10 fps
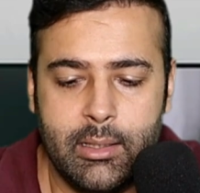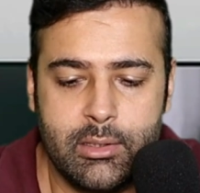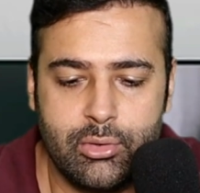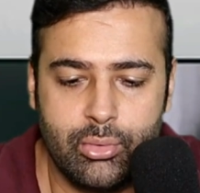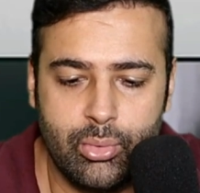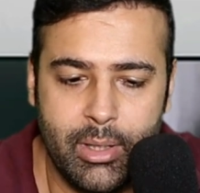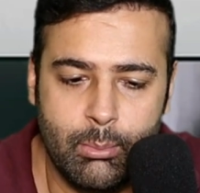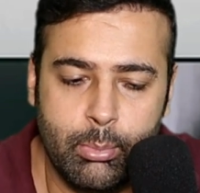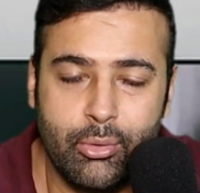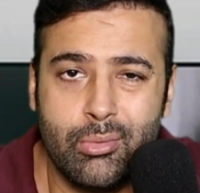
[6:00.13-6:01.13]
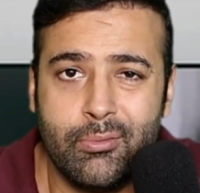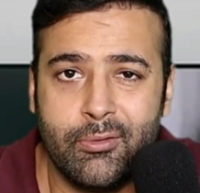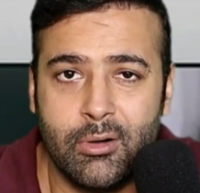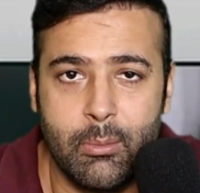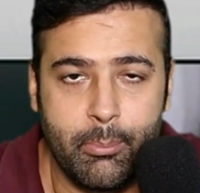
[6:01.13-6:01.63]
this to
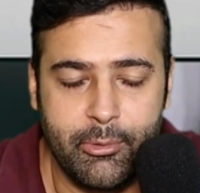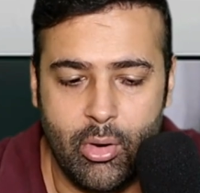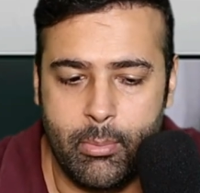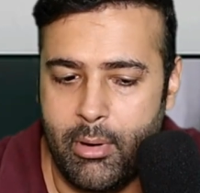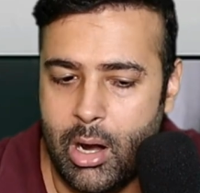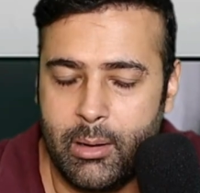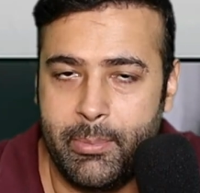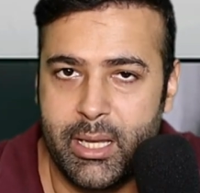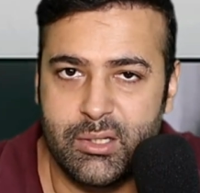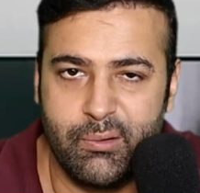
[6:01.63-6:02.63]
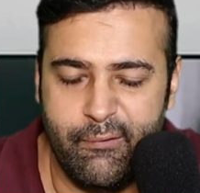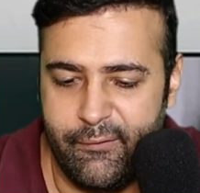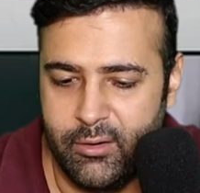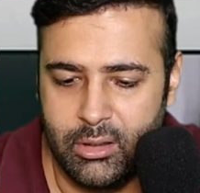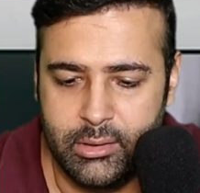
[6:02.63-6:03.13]
improve your product page
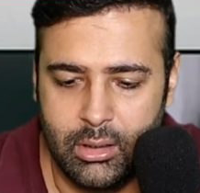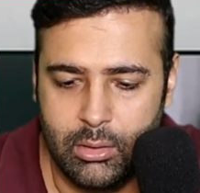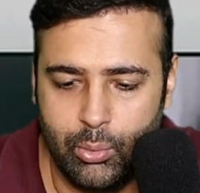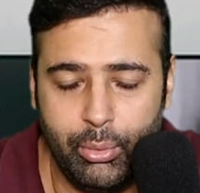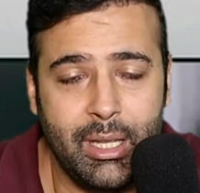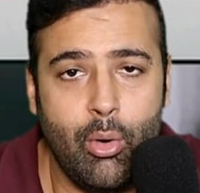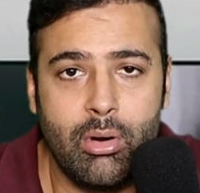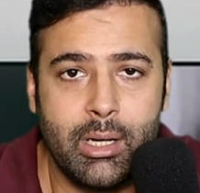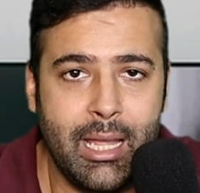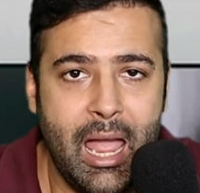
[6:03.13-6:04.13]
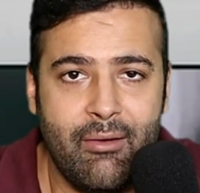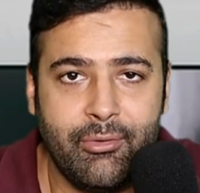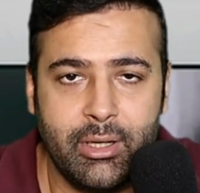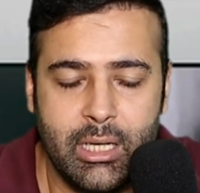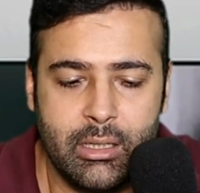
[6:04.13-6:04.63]
further we already
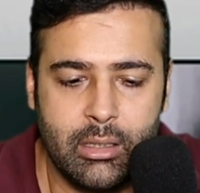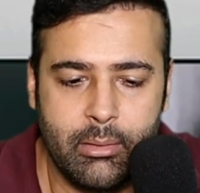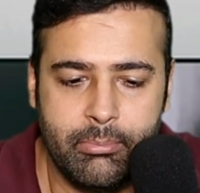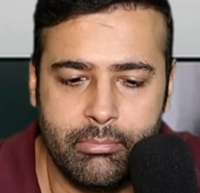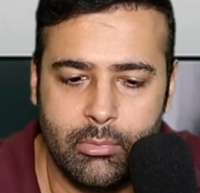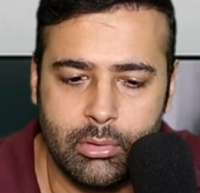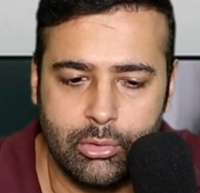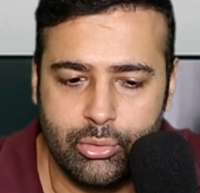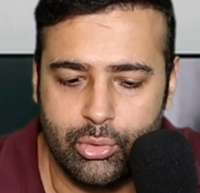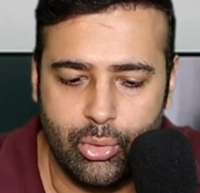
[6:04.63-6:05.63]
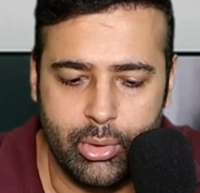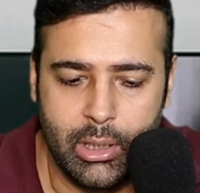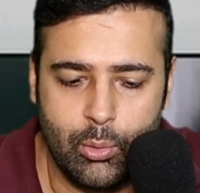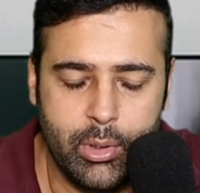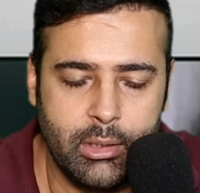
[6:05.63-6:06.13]
have created a
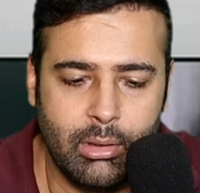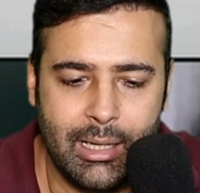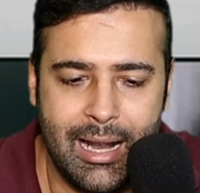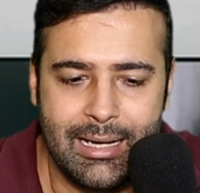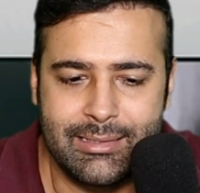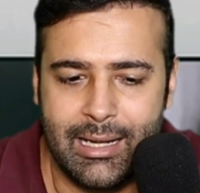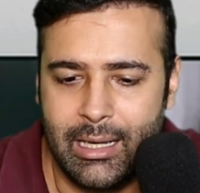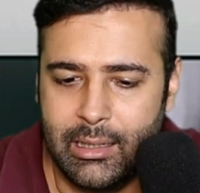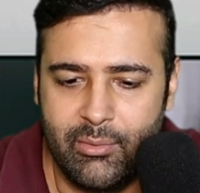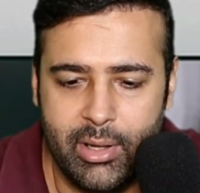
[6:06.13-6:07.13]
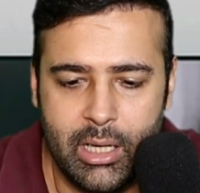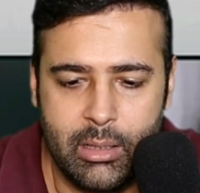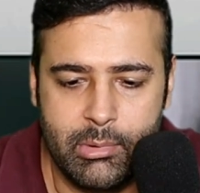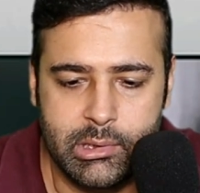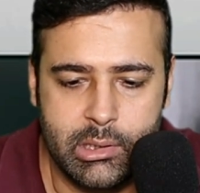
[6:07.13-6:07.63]
tutorial where you can add selected
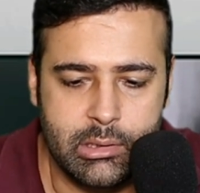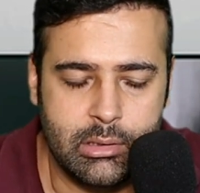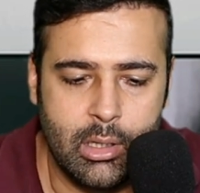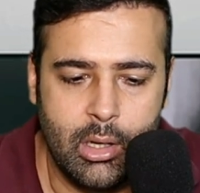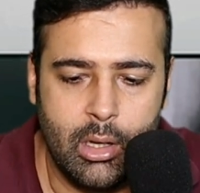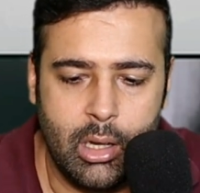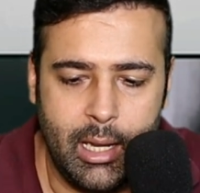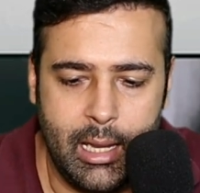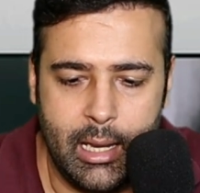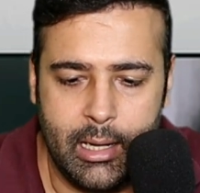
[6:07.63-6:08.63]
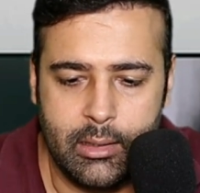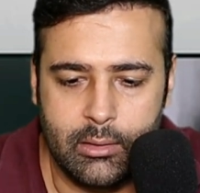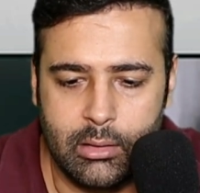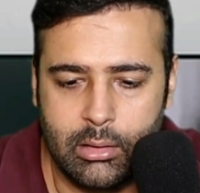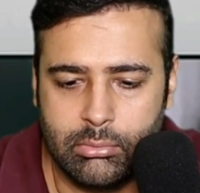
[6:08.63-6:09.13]
variant images and
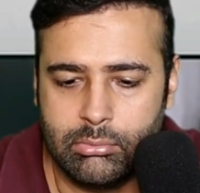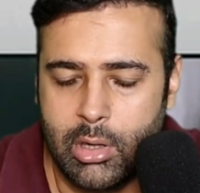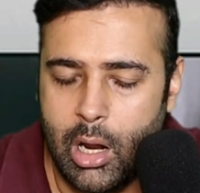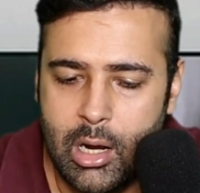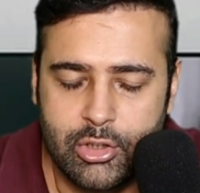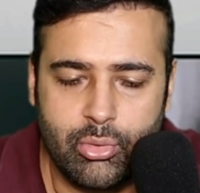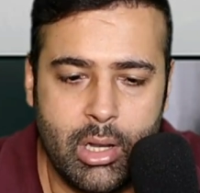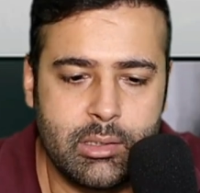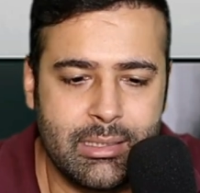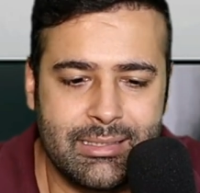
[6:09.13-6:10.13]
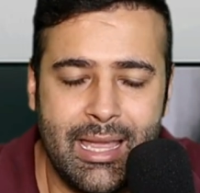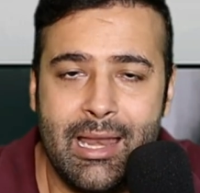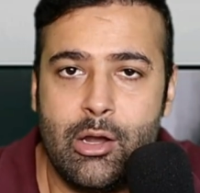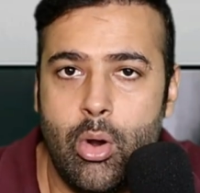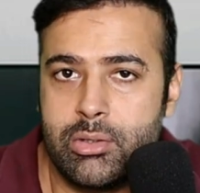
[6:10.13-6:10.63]
uh, color swatches
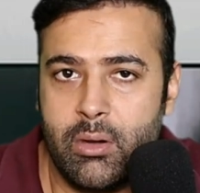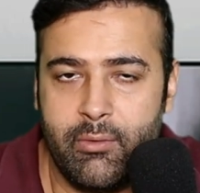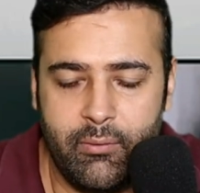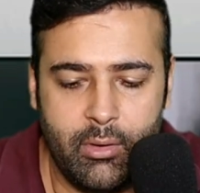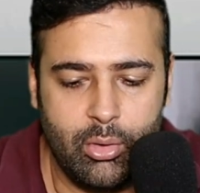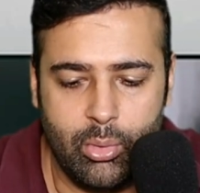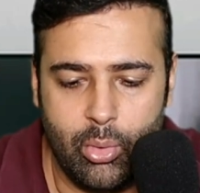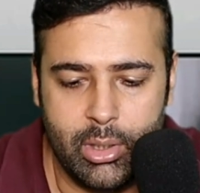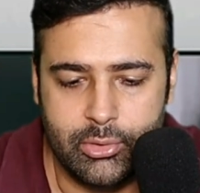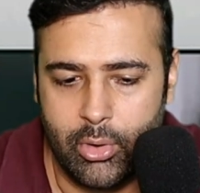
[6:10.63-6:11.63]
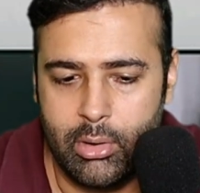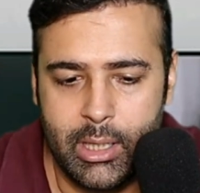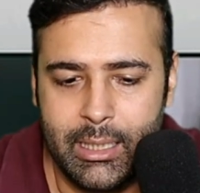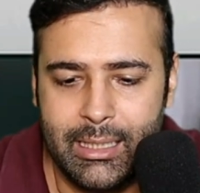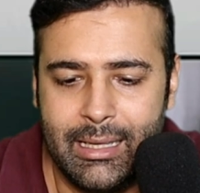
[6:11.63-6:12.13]
and lots of different tutorials
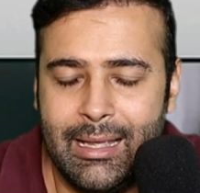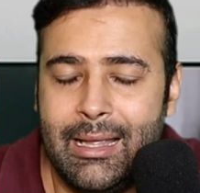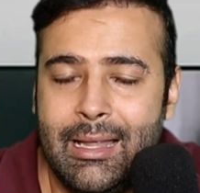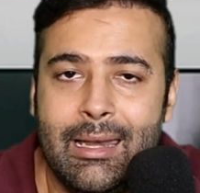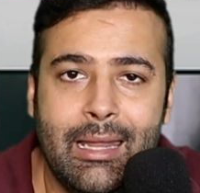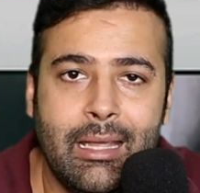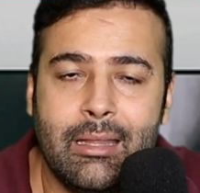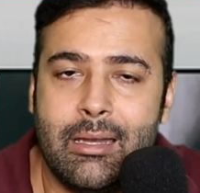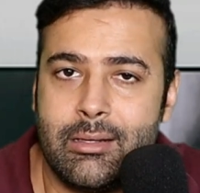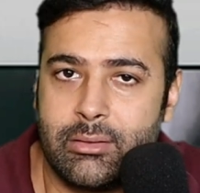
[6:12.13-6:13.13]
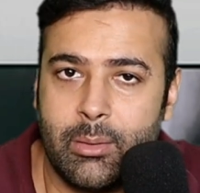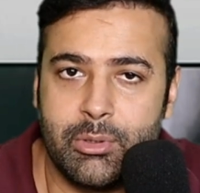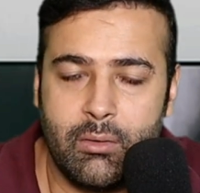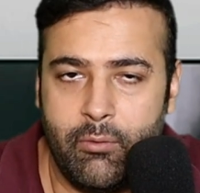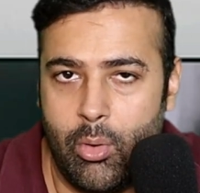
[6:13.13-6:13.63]
already link in the
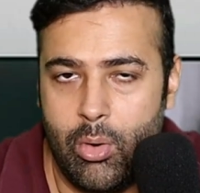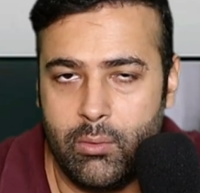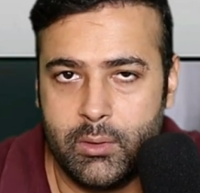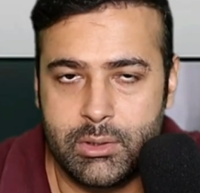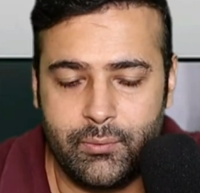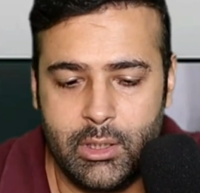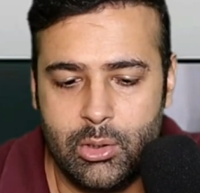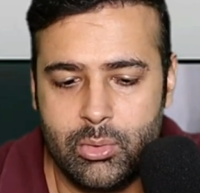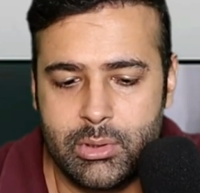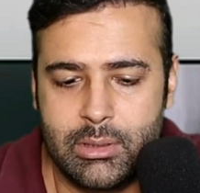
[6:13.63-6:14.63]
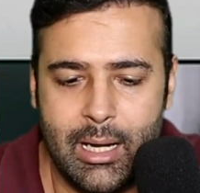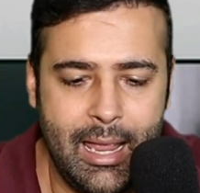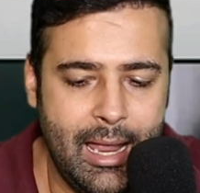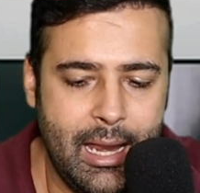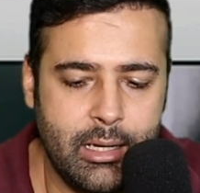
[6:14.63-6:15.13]
description for all of these videos
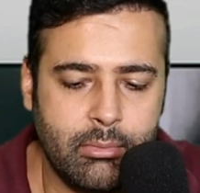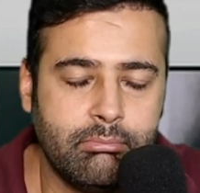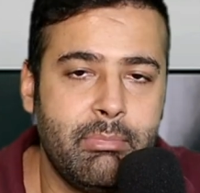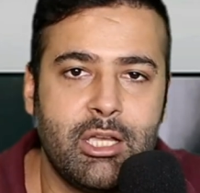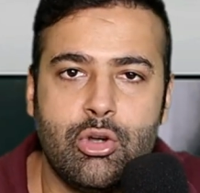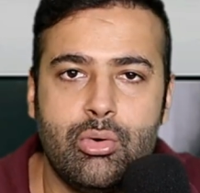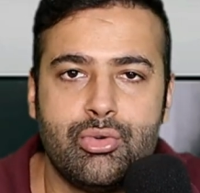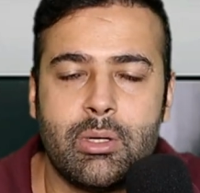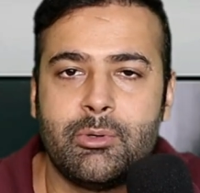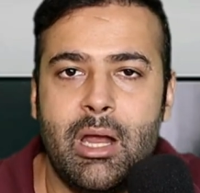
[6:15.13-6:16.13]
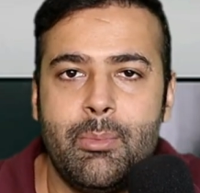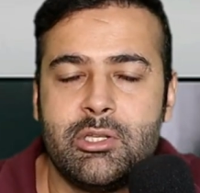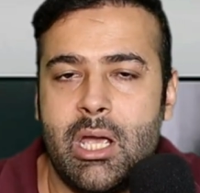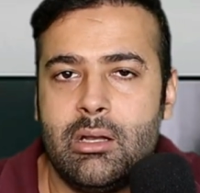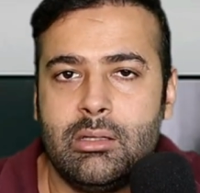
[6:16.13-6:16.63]
and make sure to subscribe the
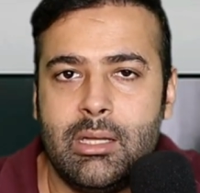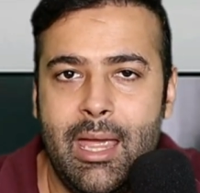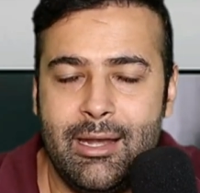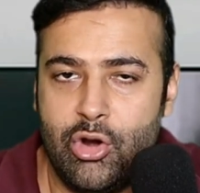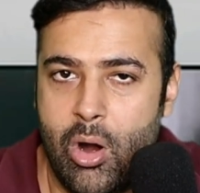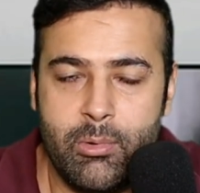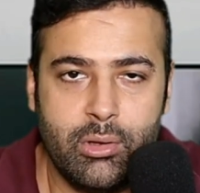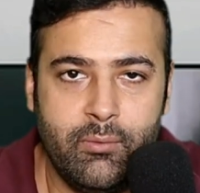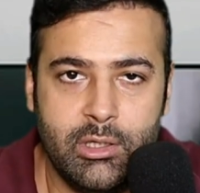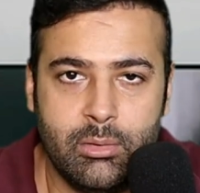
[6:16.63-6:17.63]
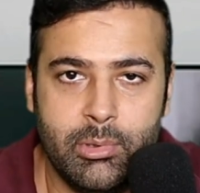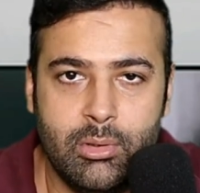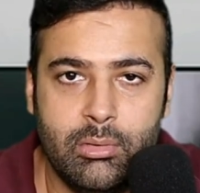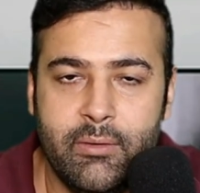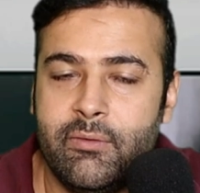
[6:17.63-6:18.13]
channel and comment on the video
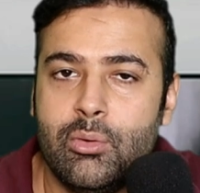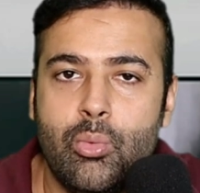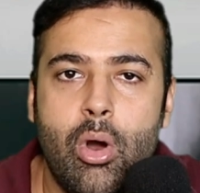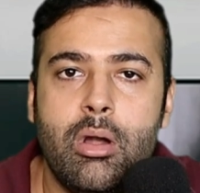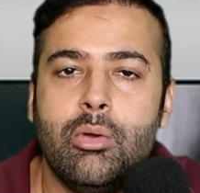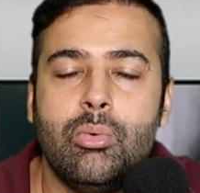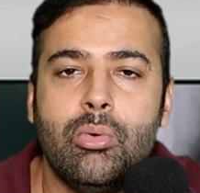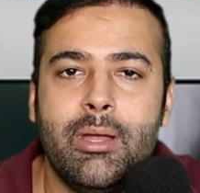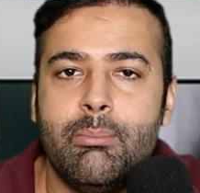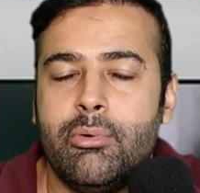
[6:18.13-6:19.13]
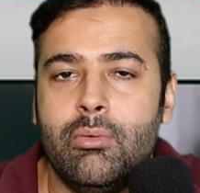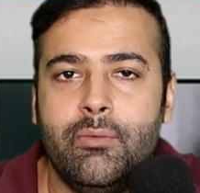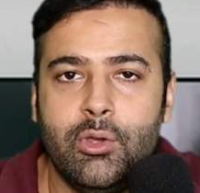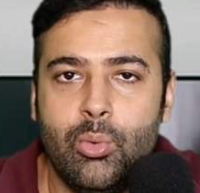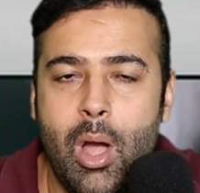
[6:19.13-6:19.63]
below if you want to improve
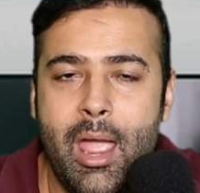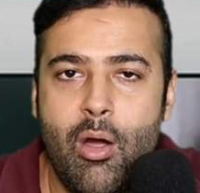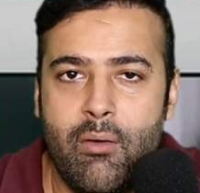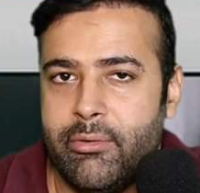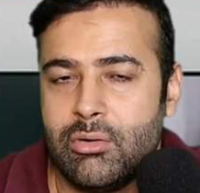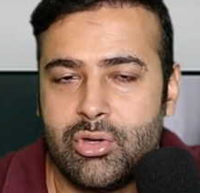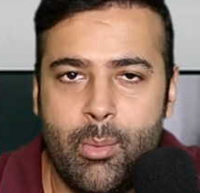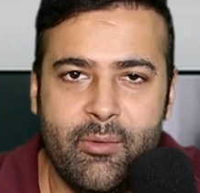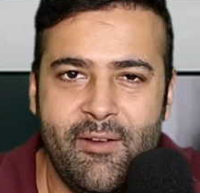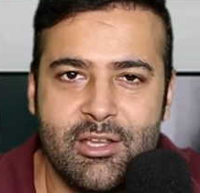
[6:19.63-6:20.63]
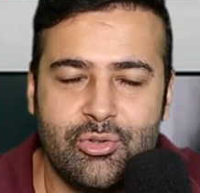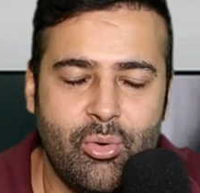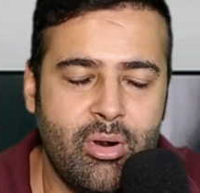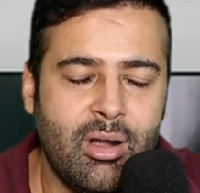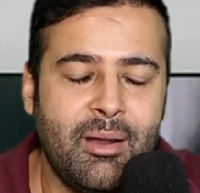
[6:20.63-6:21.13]
UI of your Shopify
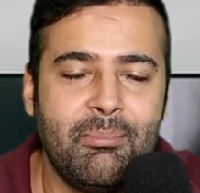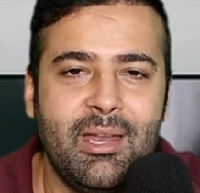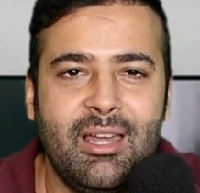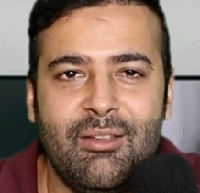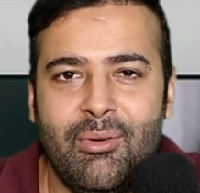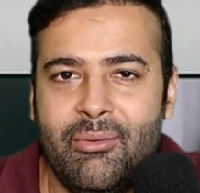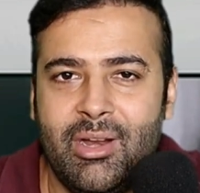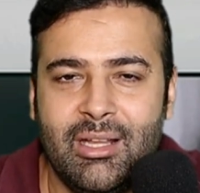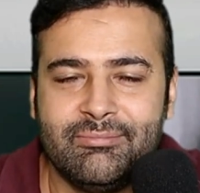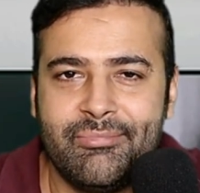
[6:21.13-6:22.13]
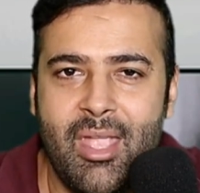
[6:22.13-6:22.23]
store completely for free.